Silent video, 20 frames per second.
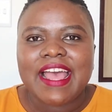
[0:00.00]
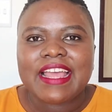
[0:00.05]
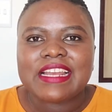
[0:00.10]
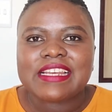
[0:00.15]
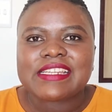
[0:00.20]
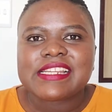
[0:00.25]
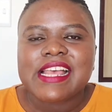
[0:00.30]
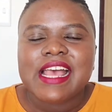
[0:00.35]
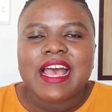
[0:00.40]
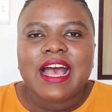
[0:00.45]

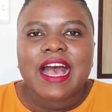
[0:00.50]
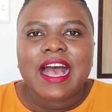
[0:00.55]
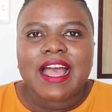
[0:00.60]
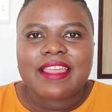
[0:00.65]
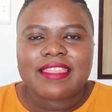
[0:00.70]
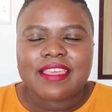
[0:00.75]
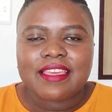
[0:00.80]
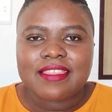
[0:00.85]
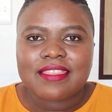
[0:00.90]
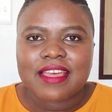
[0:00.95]
And
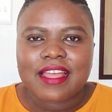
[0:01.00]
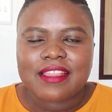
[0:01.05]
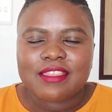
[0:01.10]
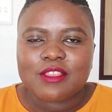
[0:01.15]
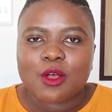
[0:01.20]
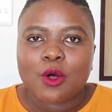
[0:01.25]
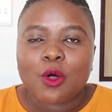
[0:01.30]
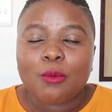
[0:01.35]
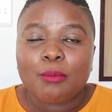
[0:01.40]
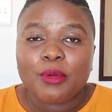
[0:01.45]
I think
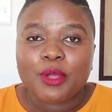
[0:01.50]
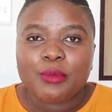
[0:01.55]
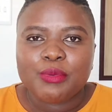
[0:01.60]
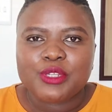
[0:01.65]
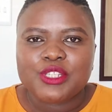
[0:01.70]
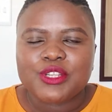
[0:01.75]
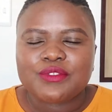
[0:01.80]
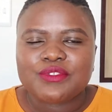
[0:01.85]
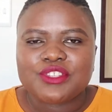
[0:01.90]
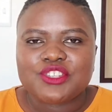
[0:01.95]
that the whole
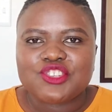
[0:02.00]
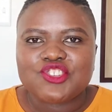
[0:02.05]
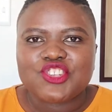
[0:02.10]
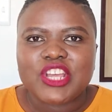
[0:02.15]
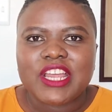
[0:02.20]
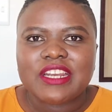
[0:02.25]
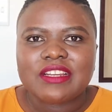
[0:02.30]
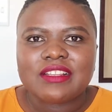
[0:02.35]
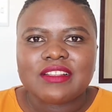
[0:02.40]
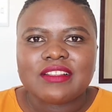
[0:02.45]
purpose of this
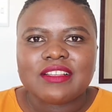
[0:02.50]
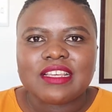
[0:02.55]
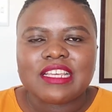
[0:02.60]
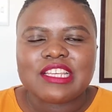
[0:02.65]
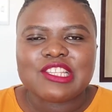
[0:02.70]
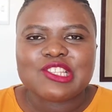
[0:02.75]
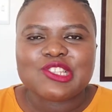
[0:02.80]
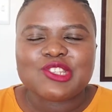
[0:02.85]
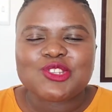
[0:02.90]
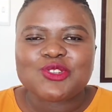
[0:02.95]
channel
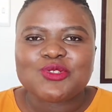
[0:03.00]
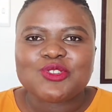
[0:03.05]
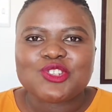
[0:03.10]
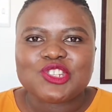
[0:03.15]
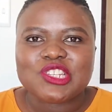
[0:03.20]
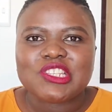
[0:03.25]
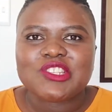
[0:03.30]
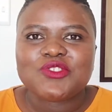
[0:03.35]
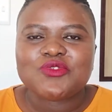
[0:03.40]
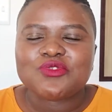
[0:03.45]
is
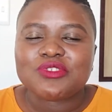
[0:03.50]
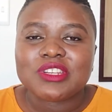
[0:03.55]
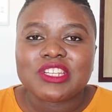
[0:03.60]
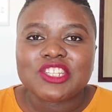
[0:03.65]
to just